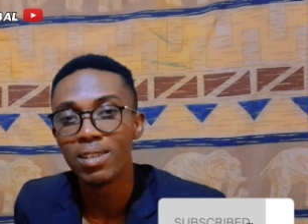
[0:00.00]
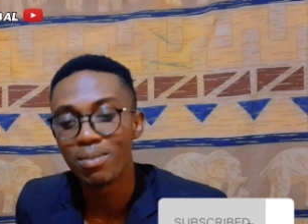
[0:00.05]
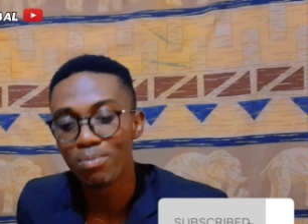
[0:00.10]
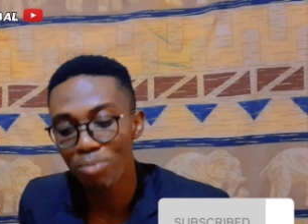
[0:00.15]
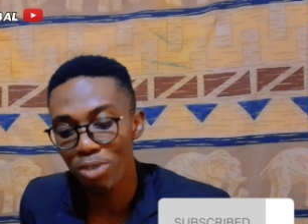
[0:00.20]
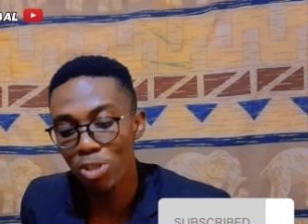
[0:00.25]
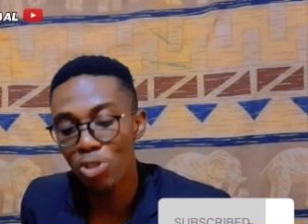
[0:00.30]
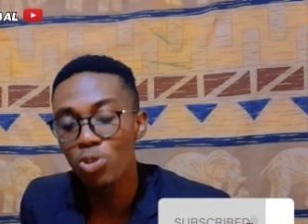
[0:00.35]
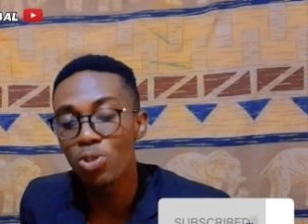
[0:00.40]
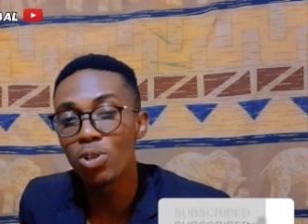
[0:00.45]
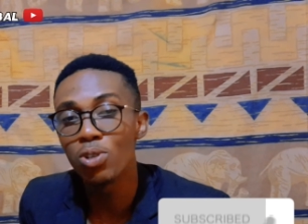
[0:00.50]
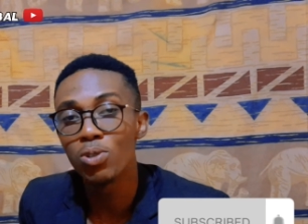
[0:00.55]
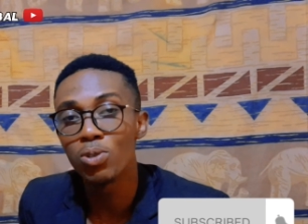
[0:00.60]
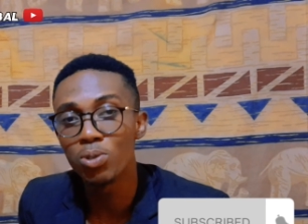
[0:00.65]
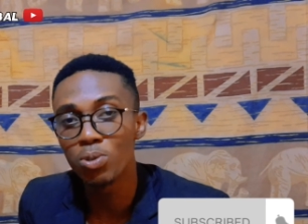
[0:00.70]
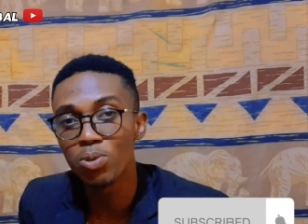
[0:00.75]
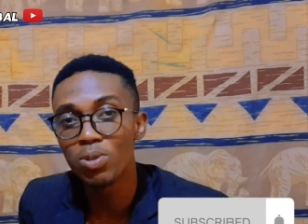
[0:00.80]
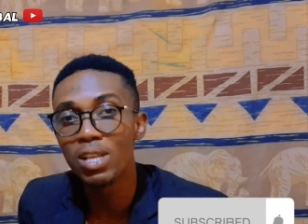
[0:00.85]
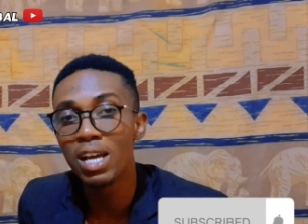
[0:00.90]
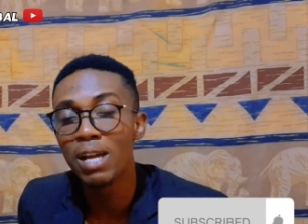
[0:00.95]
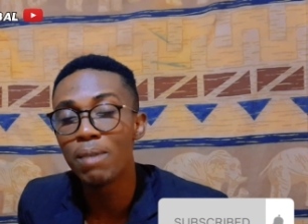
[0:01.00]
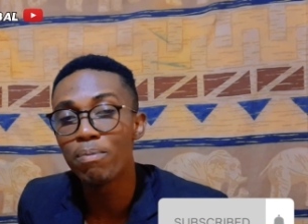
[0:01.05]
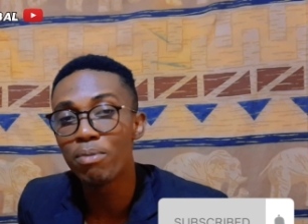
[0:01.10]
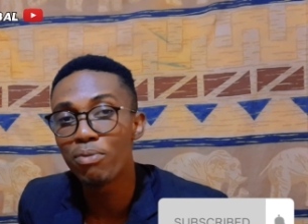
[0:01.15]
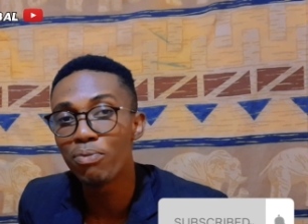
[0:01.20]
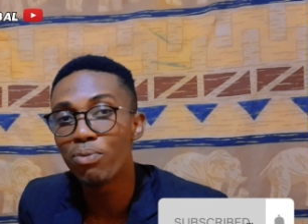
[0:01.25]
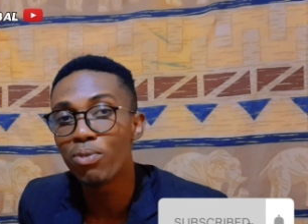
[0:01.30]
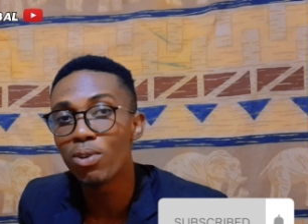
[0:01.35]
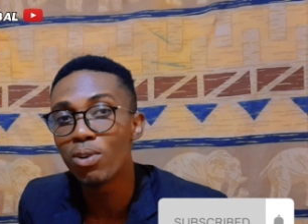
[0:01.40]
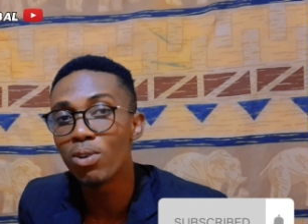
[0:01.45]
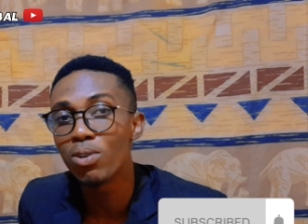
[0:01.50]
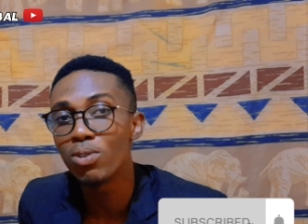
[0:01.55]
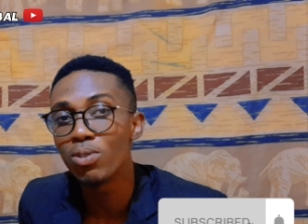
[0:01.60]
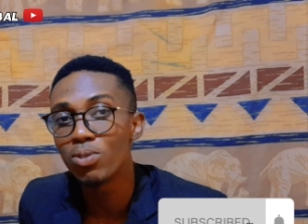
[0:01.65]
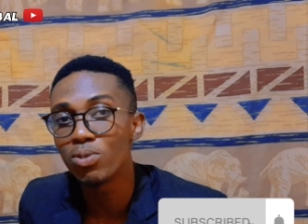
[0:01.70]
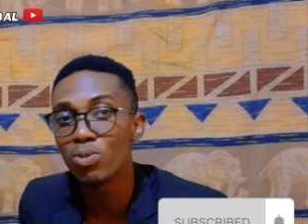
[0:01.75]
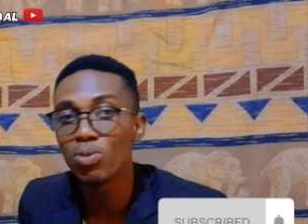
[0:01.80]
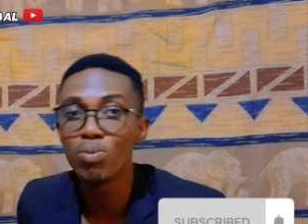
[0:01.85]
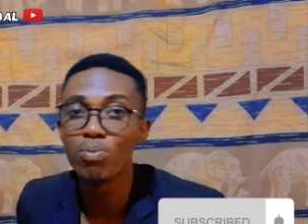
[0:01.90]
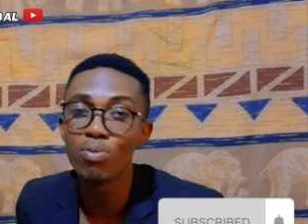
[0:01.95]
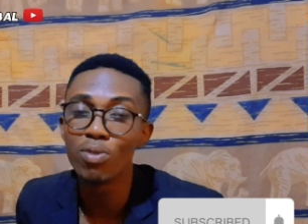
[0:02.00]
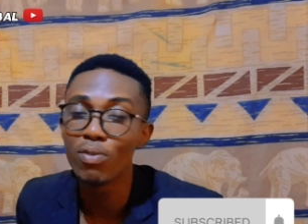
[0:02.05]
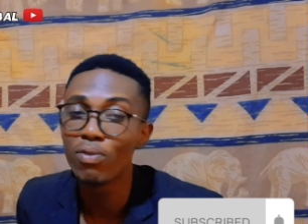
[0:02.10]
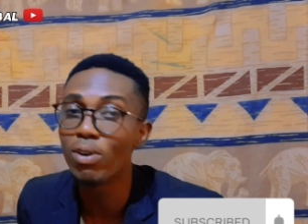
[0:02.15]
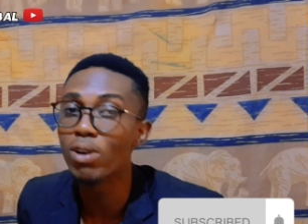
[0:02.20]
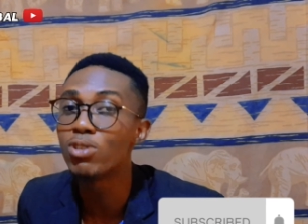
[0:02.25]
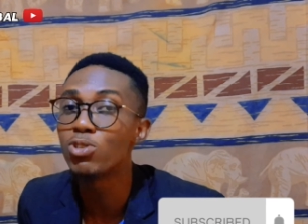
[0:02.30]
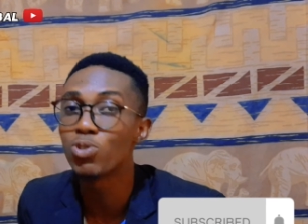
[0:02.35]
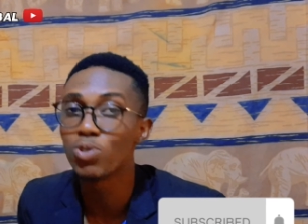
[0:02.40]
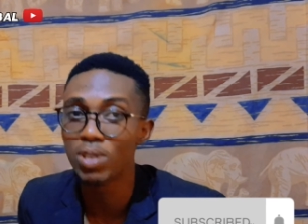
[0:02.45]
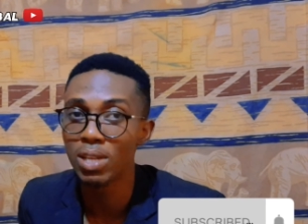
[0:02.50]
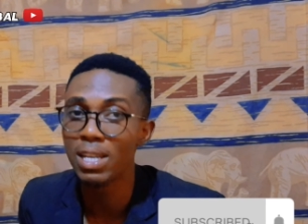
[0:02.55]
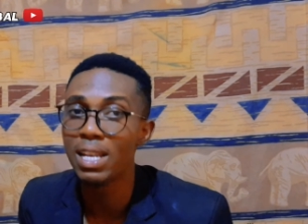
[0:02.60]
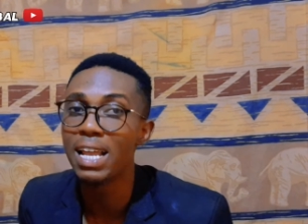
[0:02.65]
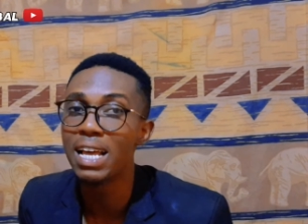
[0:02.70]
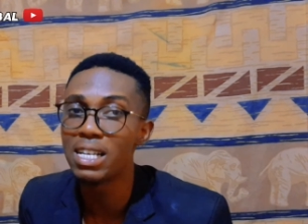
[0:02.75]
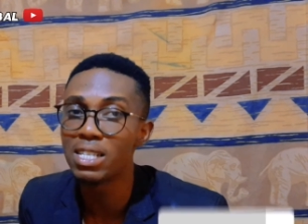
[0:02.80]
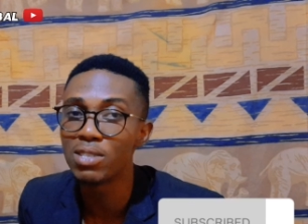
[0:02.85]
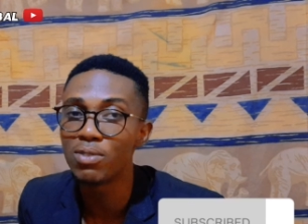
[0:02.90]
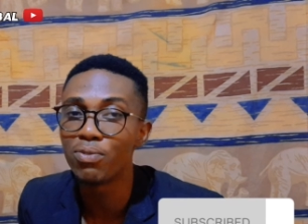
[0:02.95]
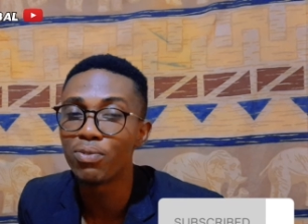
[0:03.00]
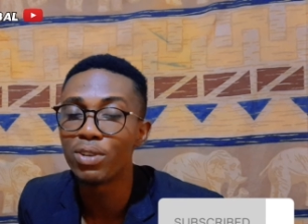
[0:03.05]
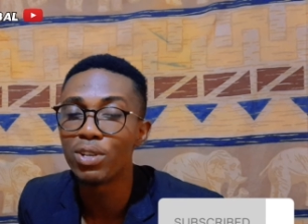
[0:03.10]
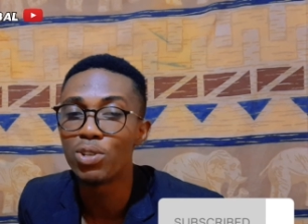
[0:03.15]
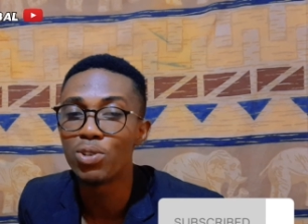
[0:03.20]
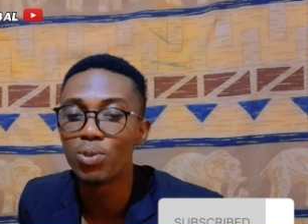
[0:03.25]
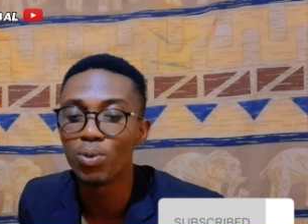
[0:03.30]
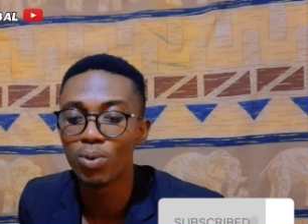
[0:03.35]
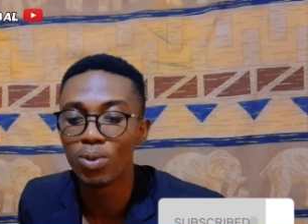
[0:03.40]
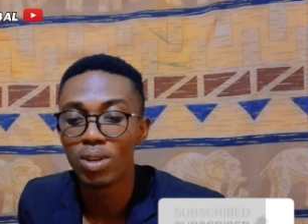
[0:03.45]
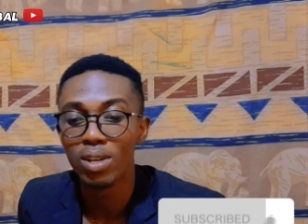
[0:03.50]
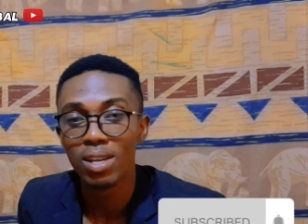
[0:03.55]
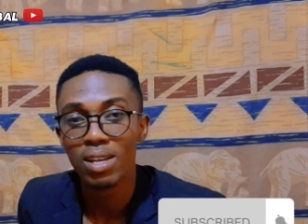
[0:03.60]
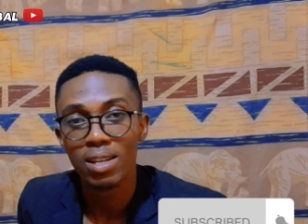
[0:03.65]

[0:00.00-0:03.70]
Make sure you do that before you move on to the next video.